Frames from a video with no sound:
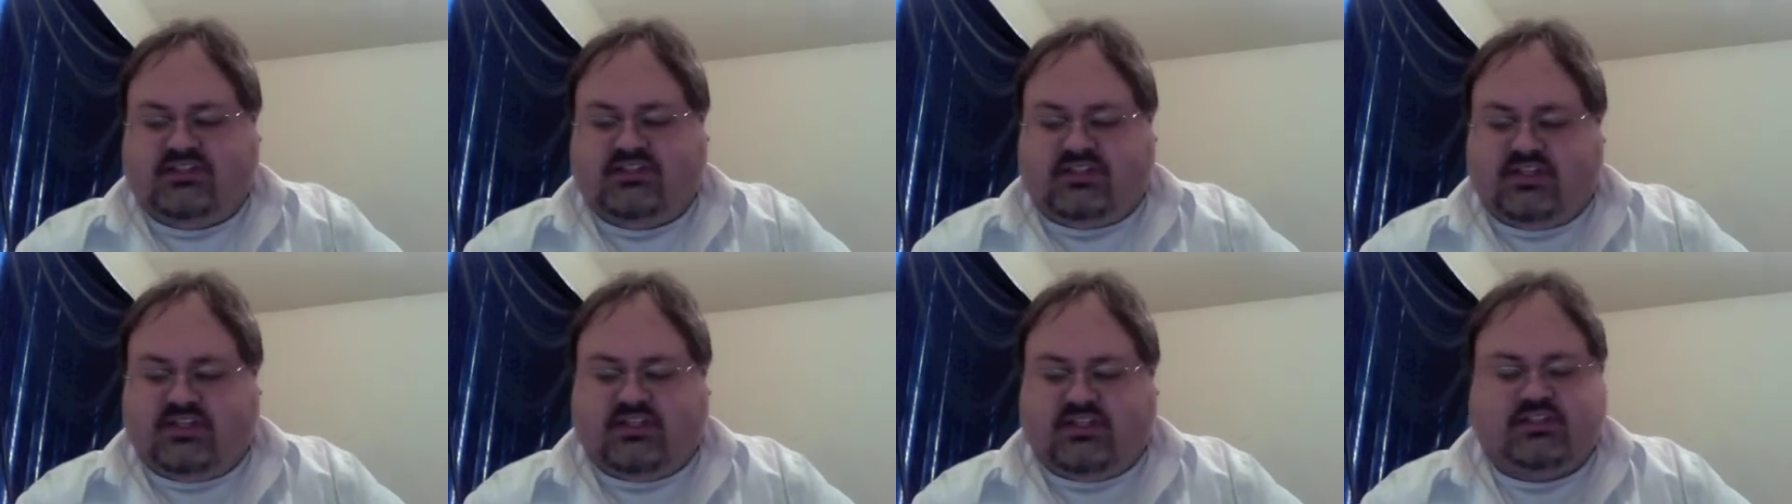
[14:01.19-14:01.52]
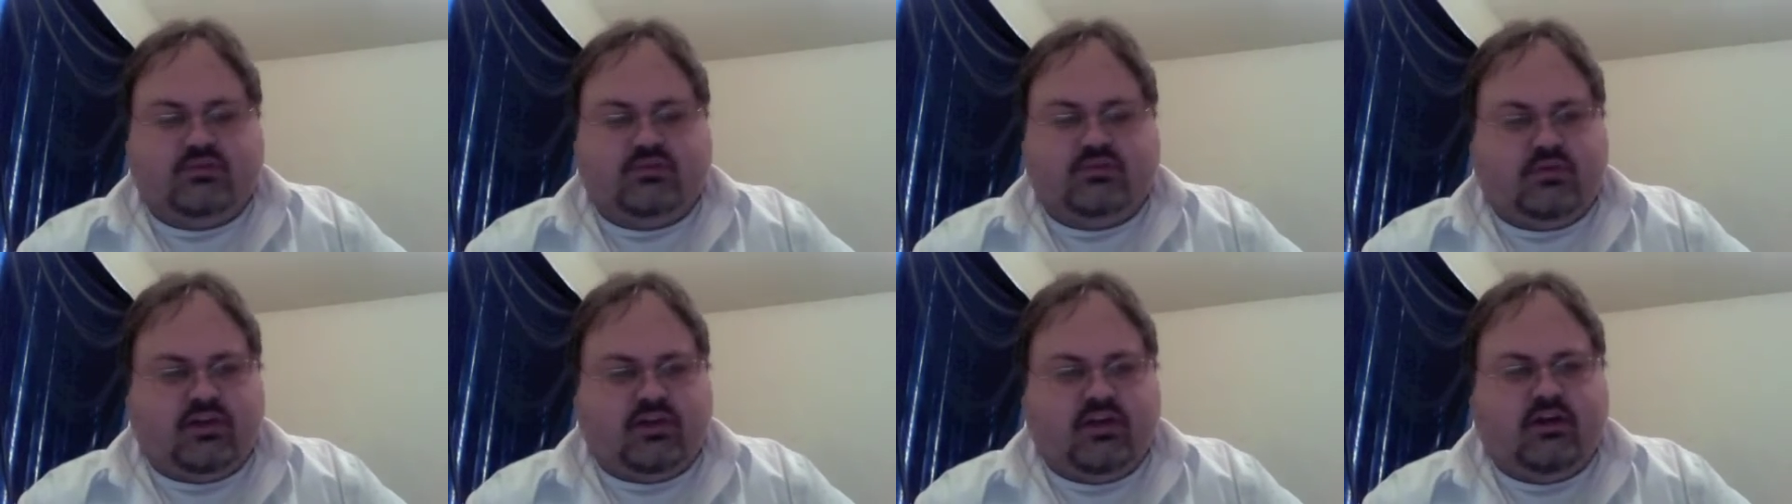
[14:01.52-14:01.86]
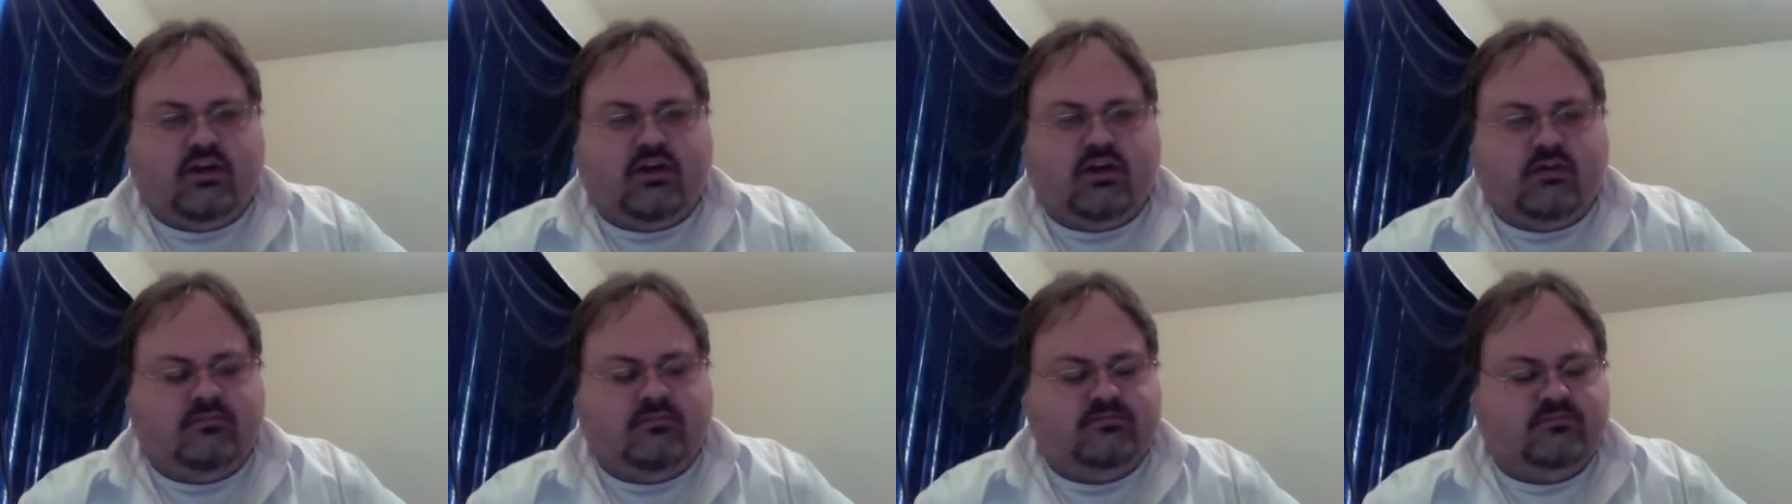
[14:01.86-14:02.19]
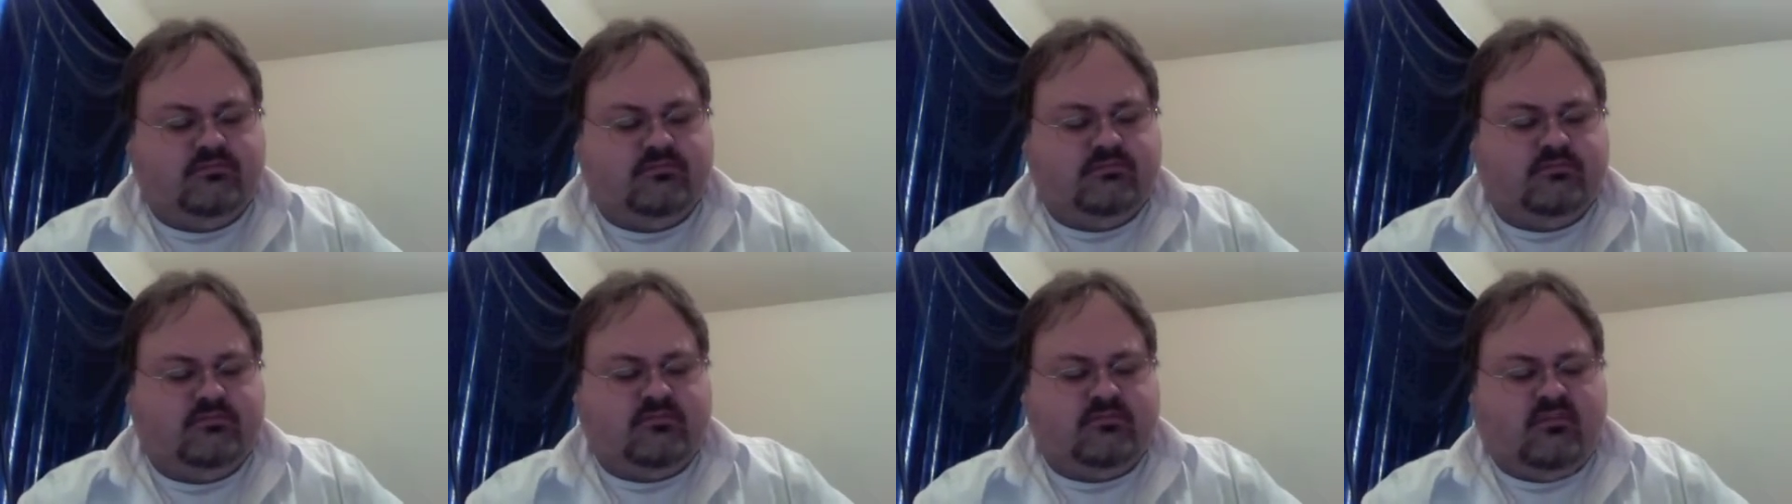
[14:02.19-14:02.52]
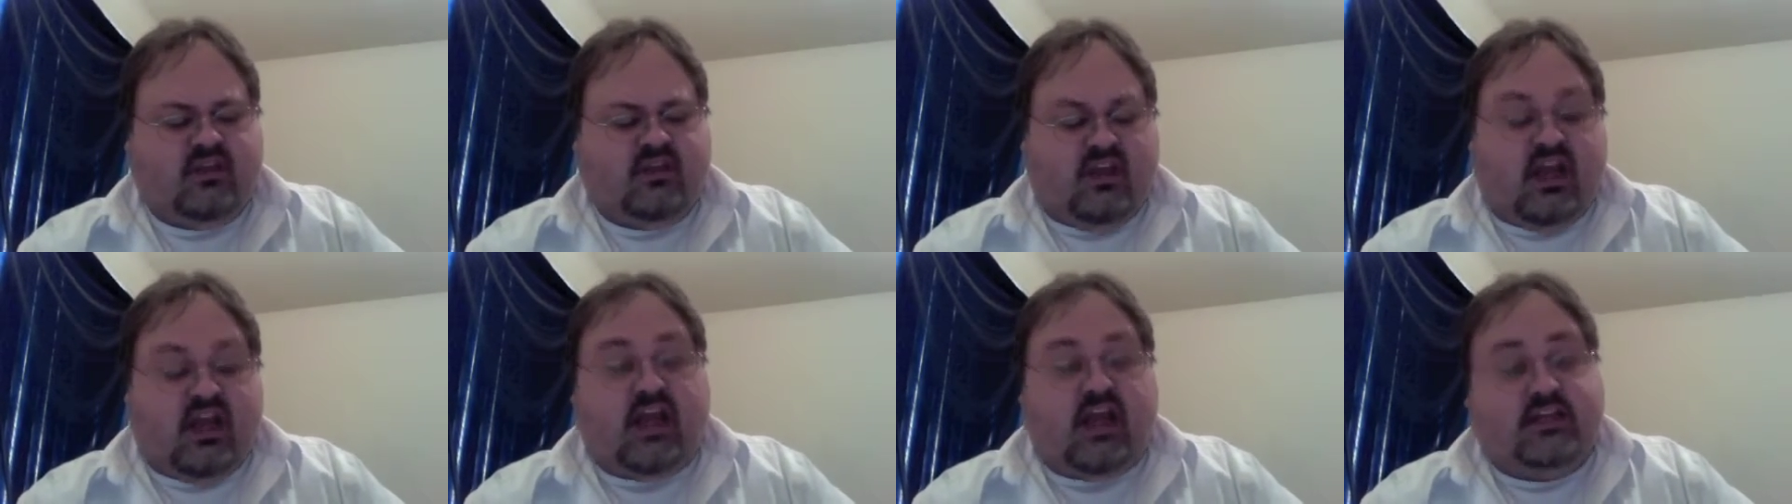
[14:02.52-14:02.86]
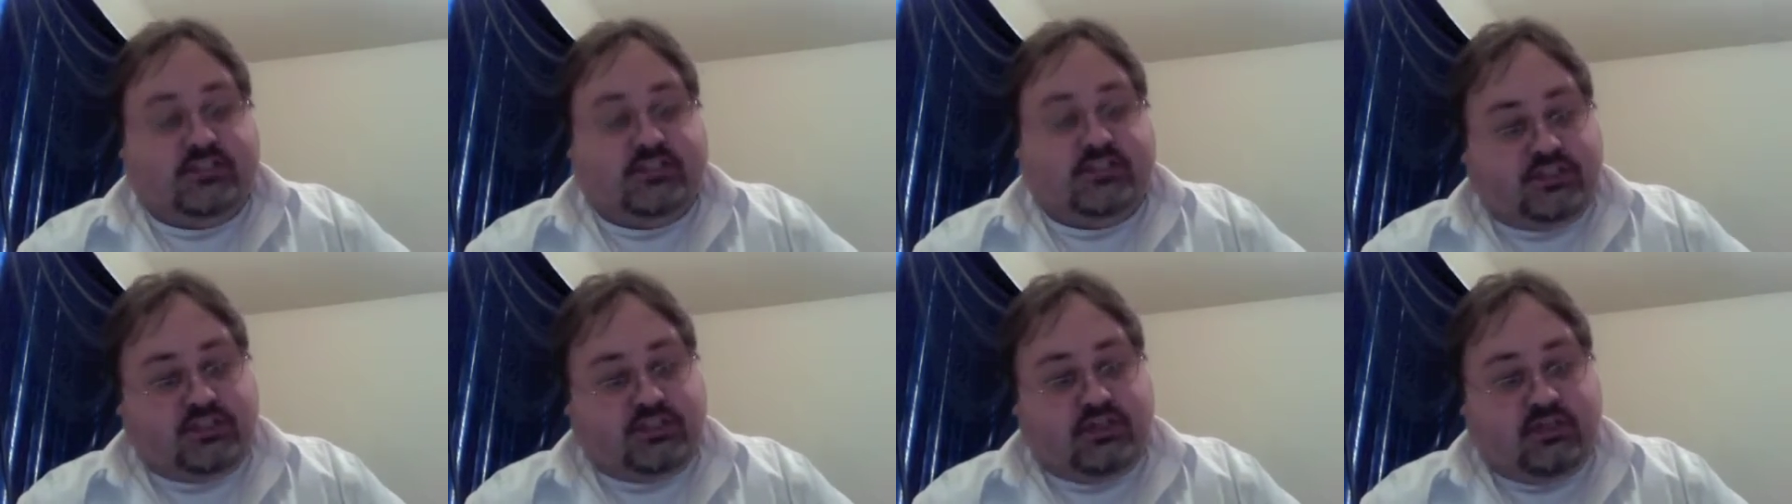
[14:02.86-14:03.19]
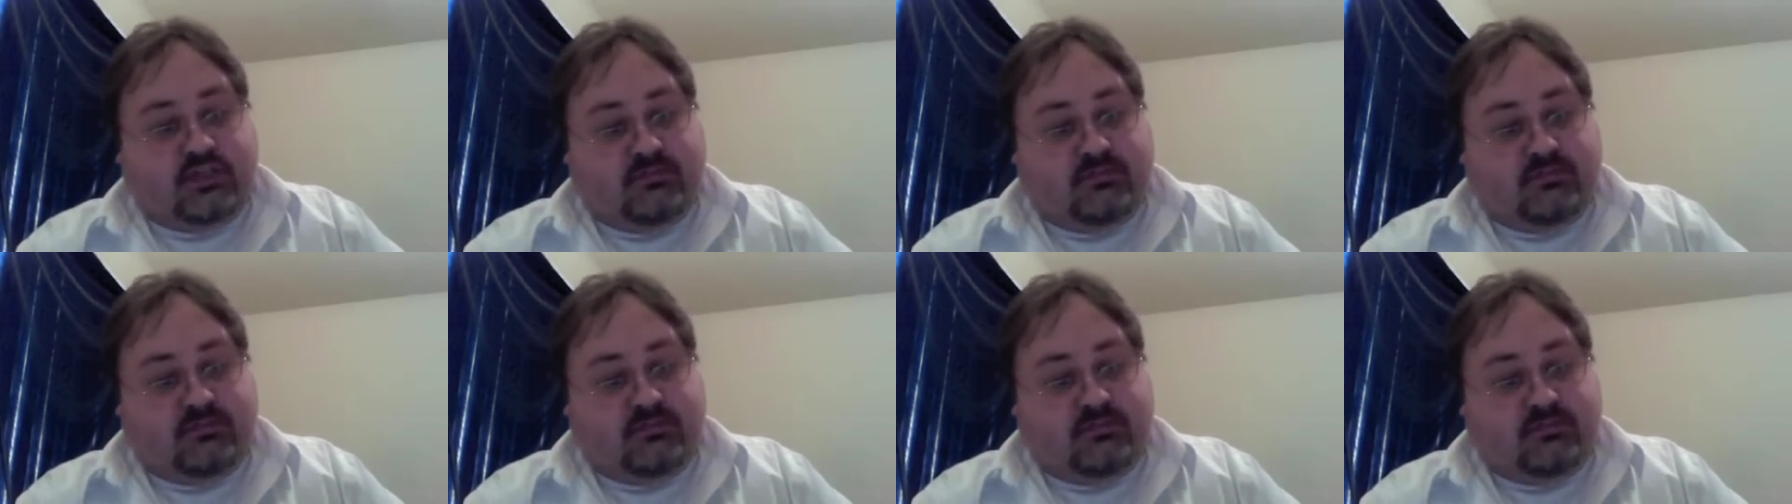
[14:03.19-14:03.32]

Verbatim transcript: of this one here. I should